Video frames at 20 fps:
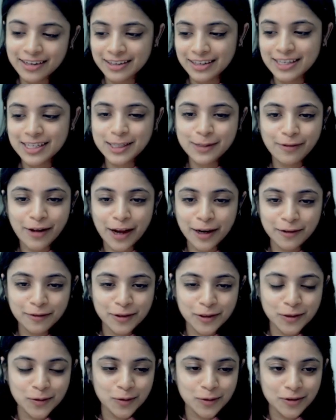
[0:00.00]
it's fine if
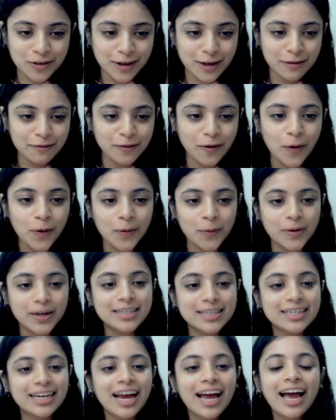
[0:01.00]
you don't really follow
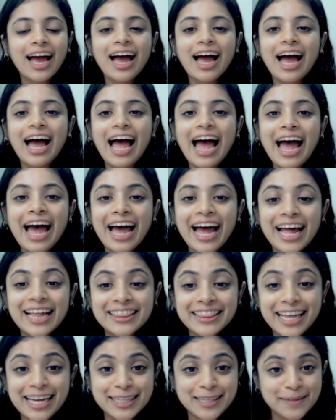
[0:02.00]
it.
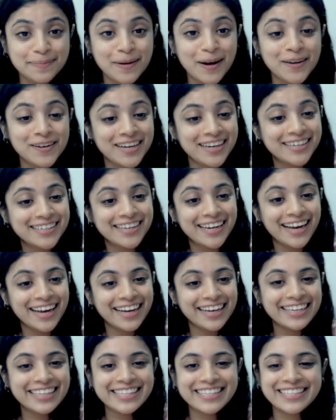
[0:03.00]
And that's about it,
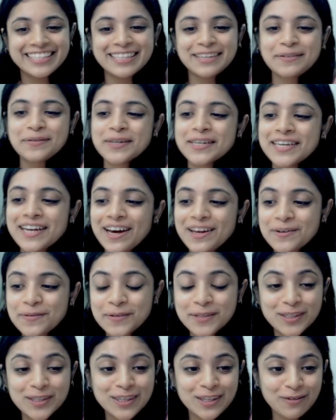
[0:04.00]
guys. We're done
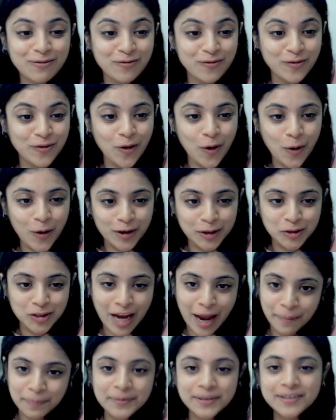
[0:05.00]
with 4
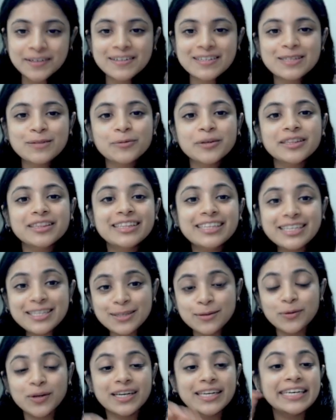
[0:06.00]
chapters. With this,
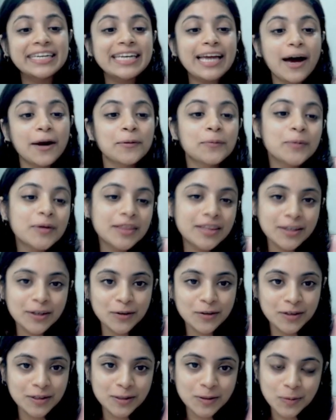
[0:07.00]
we're done with
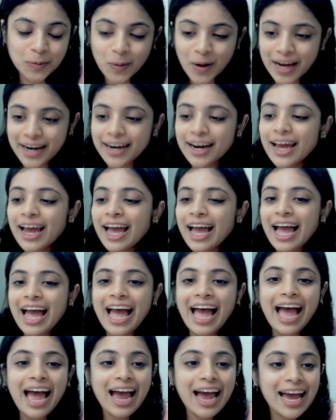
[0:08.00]
unit 1,
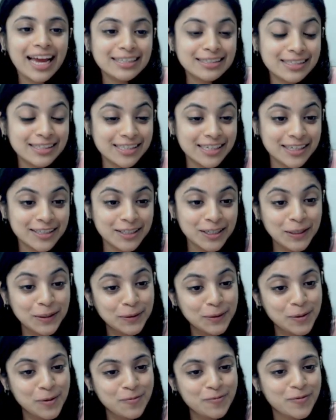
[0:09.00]
and stay
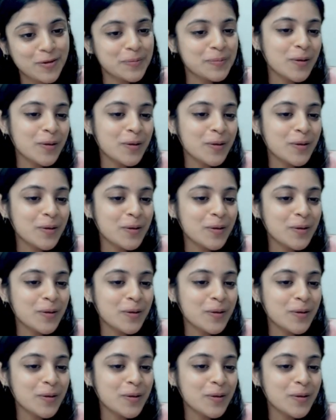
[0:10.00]
tuned for more